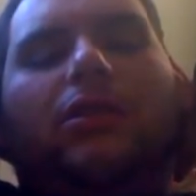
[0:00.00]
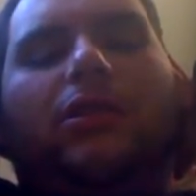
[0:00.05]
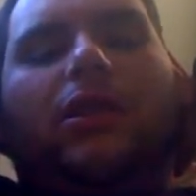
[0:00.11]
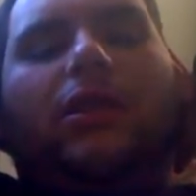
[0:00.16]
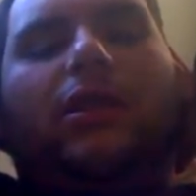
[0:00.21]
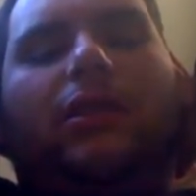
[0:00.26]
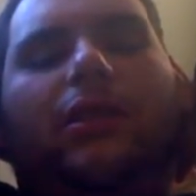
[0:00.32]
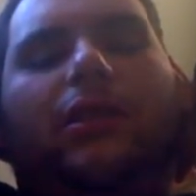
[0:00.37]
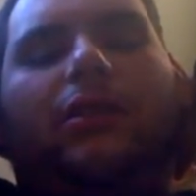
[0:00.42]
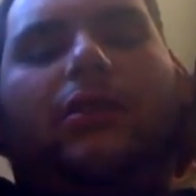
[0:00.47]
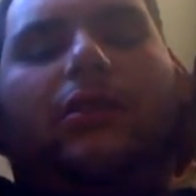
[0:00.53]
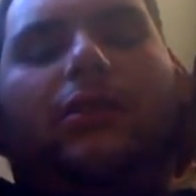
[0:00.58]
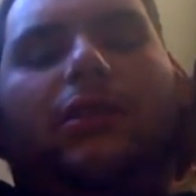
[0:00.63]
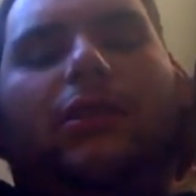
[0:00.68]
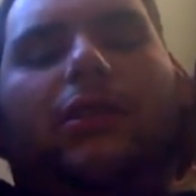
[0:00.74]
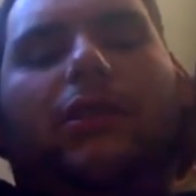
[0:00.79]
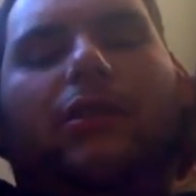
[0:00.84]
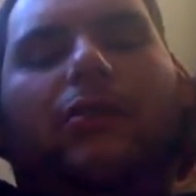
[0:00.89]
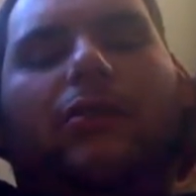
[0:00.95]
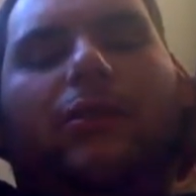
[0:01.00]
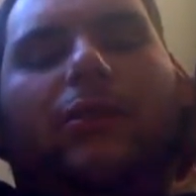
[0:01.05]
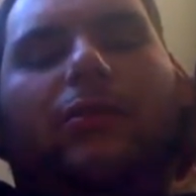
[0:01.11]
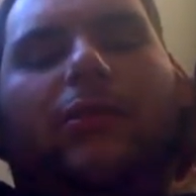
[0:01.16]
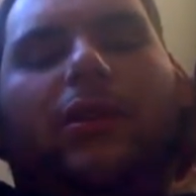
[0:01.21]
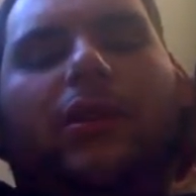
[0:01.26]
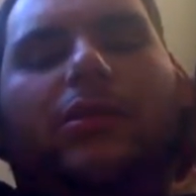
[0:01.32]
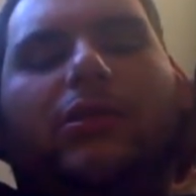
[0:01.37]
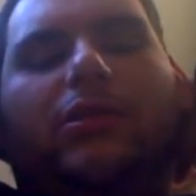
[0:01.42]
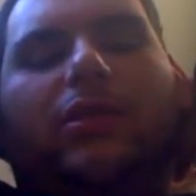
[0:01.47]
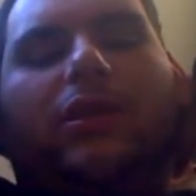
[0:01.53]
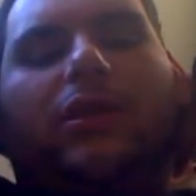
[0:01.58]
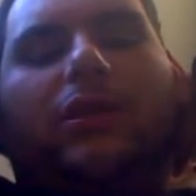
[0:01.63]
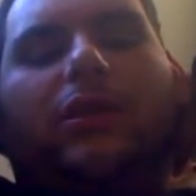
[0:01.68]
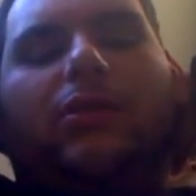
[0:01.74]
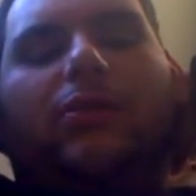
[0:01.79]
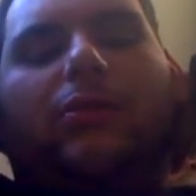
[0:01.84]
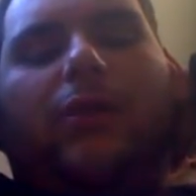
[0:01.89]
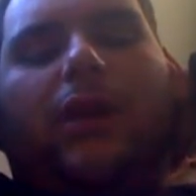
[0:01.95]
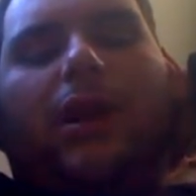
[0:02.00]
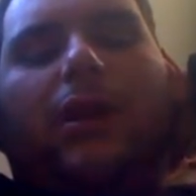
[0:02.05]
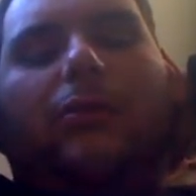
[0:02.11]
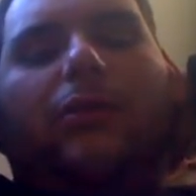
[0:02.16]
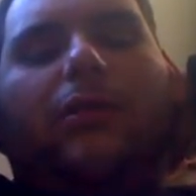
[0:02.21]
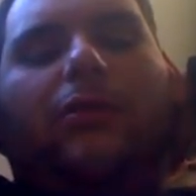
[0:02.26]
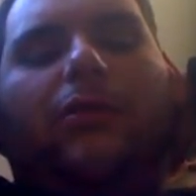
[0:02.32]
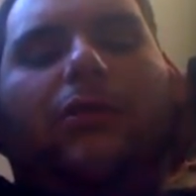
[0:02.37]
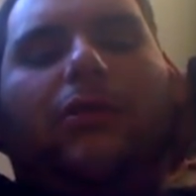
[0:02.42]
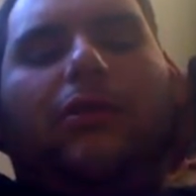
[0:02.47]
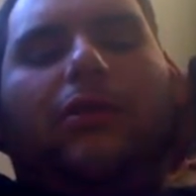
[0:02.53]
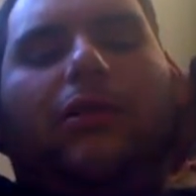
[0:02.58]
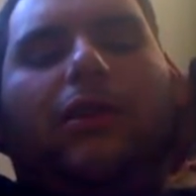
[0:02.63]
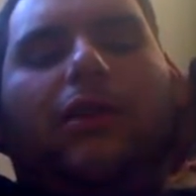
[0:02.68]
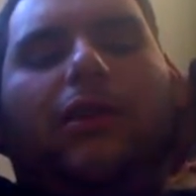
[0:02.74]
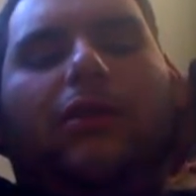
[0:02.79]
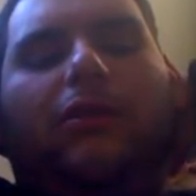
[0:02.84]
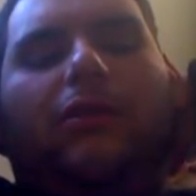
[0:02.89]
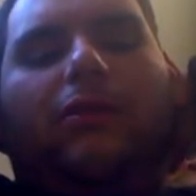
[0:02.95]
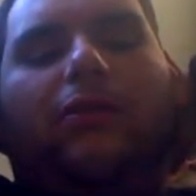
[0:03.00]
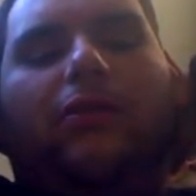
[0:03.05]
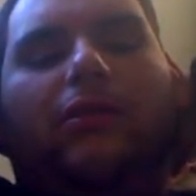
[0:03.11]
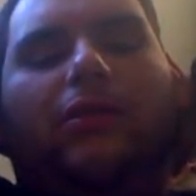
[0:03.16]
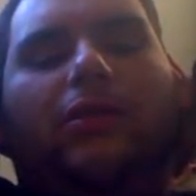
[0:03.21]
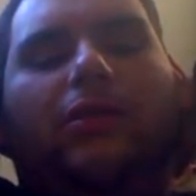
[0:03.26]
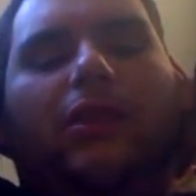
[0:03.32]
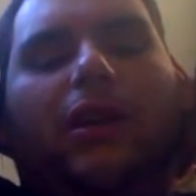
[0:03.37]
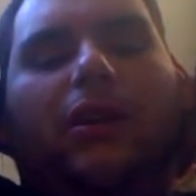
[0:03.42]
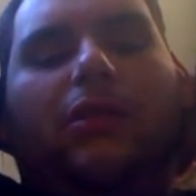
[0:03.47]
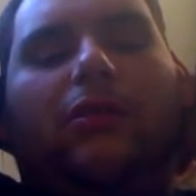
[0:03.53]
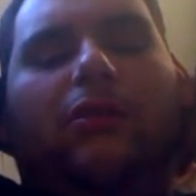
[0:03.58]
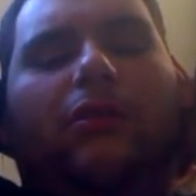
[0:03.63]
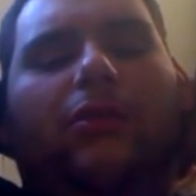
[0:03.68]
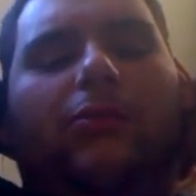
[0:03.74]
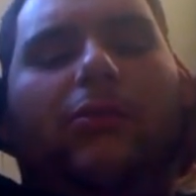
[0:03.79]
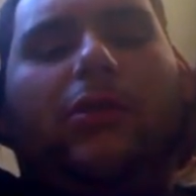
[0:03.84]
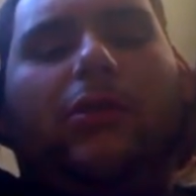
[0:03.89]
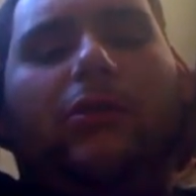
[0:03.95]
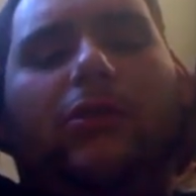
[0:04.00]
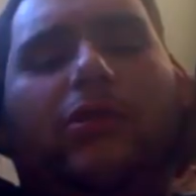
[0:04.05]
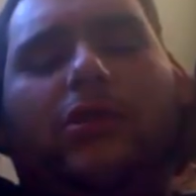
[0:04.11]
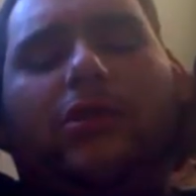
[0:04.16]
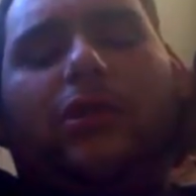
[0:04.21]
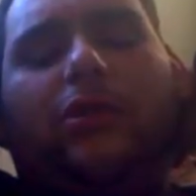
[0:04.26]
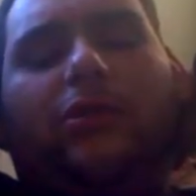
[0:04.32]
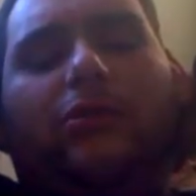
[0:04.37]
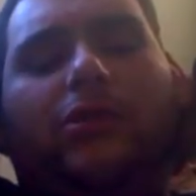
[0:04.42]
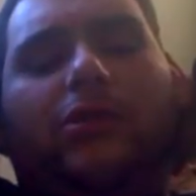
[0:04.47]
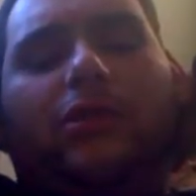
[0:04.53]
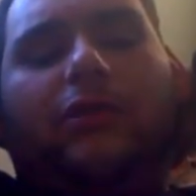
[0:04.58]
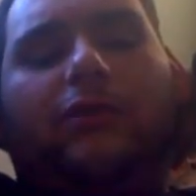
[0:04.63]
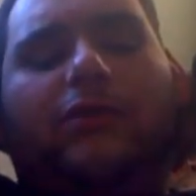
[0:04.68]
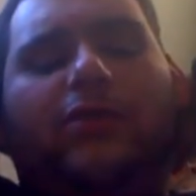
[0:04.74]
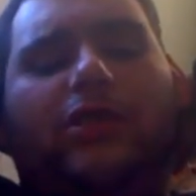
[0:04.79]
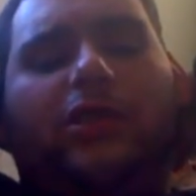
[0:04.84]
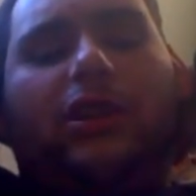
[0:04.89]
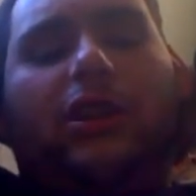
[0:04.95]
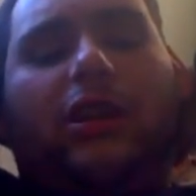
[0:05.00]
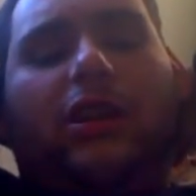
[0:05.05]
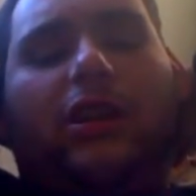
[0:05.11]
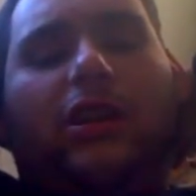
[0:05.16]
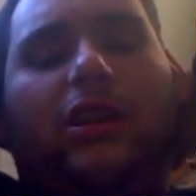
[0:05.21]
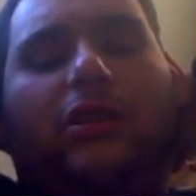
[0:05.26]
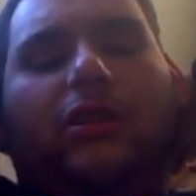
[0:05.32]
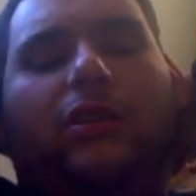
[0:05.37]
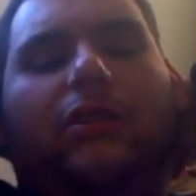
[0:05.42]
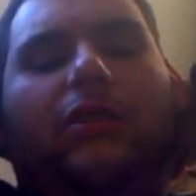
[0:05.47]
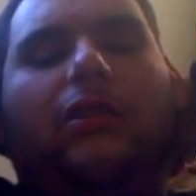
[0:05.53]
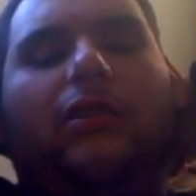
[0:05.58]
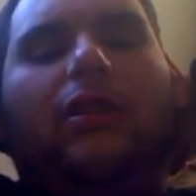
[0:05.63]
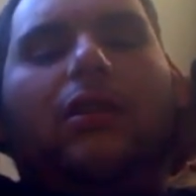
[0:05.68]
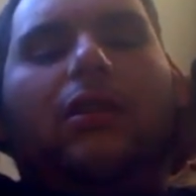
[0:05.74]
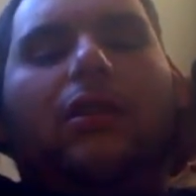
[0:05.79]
Jay Lethal gets his rematch against Robbie for the X Division titles. Mojo, Jeff Jarrett,